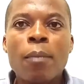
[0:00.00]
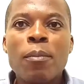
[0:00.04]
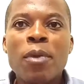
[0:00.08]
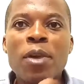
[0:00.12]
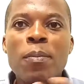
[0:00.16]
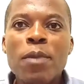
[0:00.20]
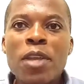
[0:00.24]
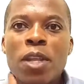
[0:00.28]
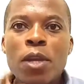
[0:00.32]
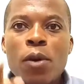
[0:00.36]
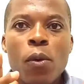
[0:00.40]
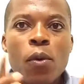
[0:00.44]

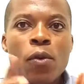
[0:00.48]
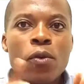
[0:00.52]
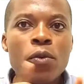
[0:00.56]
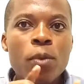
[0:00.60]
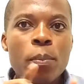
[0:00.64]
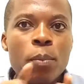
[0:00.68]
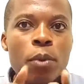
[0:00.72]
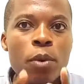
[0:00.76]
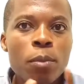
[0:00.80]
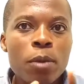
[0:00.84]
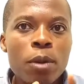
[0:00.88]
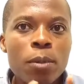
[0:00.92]
Maybe the
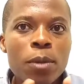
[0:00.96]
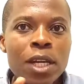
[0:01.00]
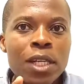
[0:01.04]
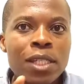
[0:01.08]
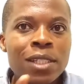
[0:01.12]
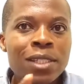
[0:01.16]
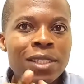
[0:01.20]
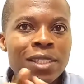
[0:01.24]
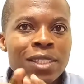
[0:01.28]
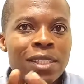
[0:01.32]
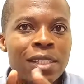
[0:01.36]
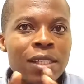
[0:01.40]
only problem
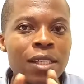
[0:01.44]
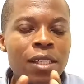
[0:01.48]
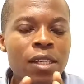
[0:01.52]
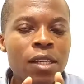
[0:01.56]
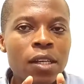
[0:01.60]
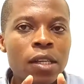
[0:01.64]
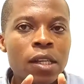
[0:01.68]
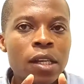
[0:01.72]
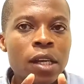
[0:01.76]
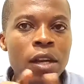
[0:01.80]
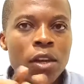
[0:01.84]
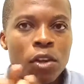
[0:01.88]
that is still
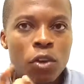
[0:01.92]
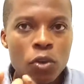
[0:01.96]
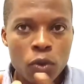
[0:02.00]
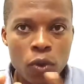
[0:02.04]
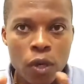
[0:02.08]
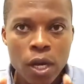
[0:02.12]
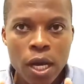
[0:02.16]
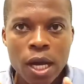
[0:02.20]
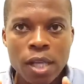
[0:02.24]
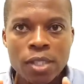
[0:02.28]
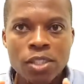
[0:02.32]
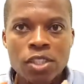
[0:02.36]
in the
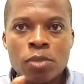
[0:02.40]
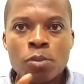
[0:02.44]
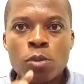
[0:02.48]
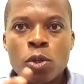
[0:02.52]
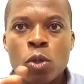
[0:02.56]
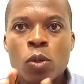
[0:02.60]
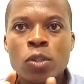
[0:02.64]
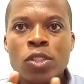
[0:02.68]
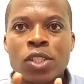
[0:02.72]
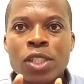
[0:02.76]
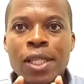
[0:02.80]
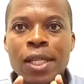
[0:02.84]
electric cars is
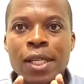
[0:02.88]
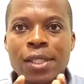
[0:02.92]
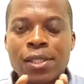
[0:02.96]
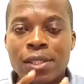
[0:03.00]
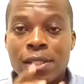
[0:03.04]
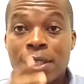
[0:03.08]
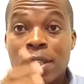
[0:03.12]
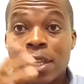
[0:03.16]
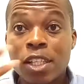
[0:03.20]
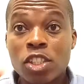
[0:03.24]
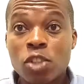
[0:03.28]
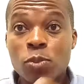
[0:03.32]
because they are
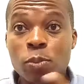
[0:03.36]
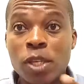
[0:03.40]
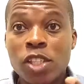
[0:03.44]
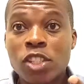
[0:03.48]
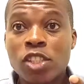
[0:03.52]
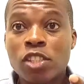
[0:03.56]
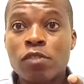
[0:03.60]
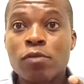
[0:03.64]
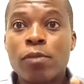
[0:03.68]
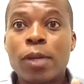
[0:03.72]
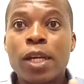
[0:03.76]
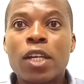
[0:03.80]
still
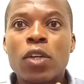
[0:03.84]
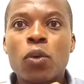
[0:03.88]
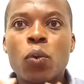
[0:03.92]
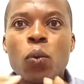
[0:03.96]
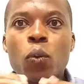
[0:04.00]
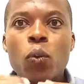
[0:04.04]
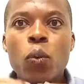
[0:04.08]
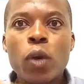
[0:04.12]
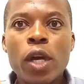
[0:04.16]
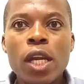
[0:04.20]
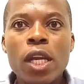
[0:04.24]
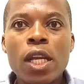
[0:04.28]
expensive, but
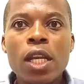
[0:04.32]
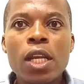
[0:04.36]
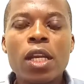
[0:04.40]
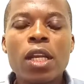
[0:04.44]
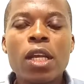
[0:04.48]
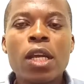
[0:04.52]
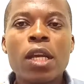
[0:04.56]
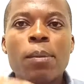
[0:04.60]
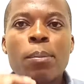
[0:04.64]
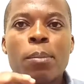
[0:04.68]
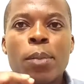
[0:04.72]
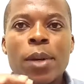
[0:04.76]

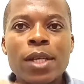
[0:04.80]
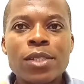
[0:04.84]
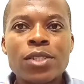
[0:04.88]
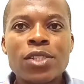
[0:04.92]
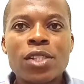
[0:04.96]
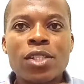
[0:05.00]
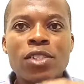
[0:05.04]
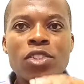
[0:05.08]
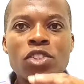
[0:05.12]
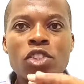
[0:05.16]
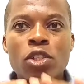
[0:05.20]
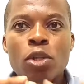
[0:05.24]
when the
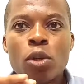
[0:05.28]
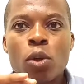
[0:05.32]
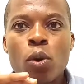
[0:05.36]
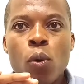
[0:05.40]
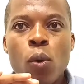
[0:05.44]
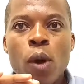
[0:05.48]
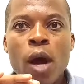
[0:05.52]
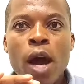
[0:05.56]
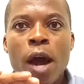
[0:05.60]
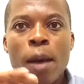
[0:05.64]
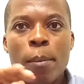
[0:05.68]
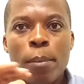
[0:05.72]
prices
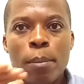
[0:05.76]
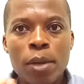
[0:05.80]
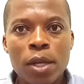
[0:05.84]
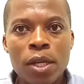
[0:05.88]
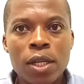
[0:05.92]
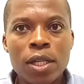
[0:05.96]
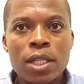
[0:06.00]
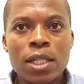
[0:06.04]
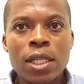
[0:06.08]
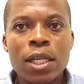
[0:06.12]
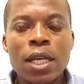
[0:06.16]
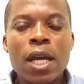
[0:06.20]
lower a
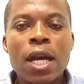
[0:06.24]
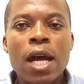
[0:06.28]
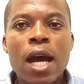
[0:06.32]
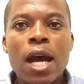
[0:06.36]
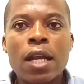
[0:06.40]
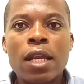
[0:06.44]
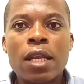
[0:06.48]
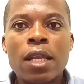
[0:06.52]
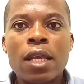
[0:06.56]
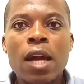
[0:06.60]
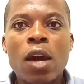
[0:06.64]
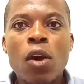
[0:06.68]
bit,
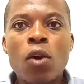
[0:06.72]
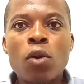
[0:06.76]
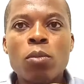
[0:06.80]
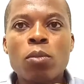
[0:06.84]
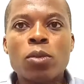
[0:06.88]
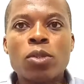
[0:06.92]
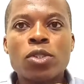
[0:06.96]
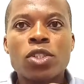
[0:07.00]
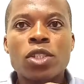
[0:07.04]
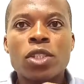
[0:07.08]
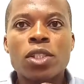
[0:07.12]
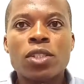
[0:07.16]
and they are
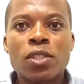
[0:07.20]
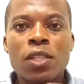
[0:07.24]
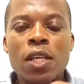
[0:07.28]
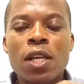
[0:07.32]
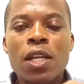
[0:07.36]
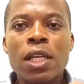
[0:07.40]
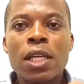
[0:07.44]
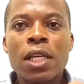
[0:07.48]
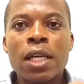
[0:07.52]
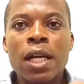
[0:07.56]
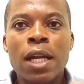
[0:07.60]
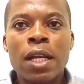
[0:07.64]
almost
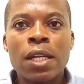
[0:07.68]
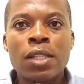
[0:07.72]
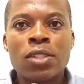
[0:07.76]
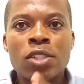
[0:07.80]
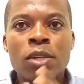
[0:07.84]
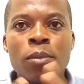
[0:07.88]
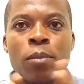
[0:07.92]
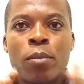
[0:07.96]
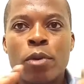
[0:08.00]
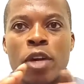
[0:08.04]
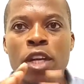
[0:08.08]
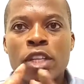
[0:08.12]
selling at the
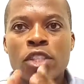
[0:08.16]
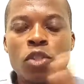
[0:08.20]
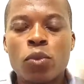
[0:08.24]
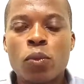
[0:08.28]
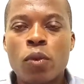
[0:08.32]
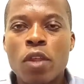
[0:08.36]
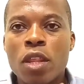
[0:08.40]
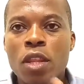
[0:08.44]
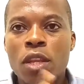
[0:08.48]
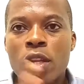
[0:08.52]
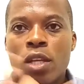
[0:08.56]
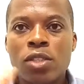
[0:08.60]
same price
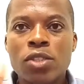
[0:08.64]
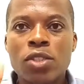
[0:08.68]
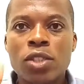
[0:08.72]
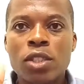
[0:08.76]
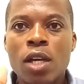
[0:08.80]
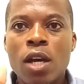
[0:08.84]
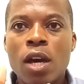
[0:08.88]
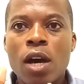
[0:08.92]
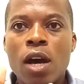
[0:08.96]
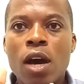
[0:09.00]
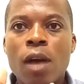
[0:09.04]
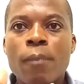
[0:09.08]
with
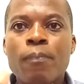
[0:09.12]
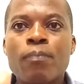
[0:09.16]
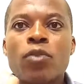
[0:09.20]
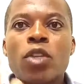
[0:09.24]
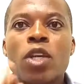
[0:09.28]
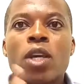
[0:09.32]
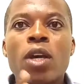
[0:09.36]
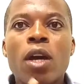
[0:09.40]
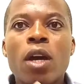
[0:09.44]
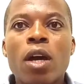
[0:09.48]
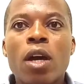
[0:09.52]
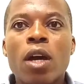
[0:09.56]
these
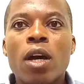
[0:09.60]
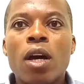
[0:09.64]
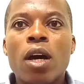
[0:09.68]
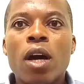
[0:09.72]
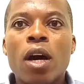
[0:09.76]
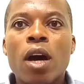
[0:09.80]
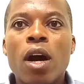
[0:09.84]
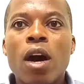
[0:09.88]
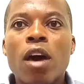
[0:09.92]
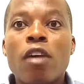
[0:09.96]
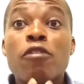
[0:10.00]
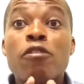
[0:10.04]

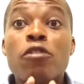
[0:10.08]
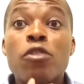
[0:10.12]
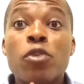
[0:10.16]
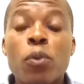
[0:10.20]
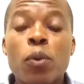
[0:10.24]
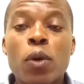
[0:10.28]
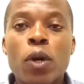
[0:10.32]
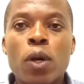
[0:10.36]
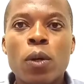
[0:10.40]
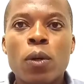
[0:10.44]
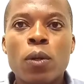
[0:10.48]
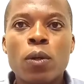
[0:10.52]

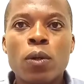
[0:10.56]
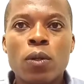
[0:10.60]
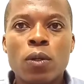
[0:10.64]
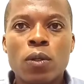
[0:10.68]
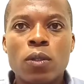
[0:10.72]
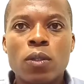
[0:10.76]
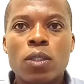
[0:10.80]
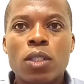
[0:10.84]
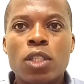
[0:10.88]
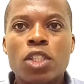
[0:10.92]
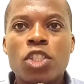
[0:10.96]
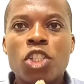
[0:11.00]
fuel
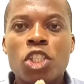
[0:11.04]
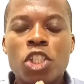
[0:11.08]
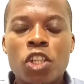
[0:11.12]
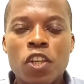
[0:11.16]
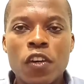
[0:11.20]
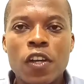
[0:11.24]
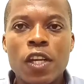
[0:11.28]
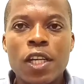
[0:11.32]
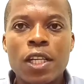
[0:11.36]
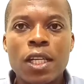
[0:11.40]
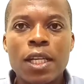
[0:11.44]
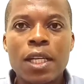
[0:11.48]

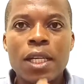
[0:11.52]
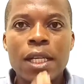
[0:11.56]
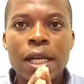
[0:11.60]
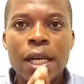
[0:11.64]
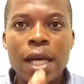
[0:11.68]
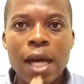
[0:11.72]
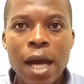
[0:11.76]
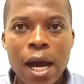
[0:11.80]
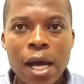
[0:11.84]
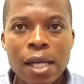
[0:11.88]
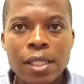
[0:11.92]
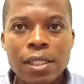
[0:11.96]
generated
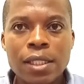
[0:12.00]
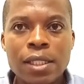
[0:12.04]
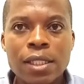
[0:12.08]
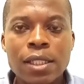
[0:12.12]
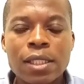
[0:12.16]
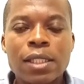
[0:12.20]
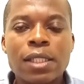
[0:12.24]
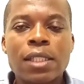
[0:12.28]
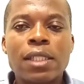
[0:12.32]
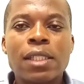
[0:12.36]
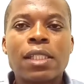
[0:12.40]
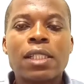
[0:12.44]

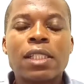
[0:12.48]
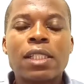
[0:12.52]
cars,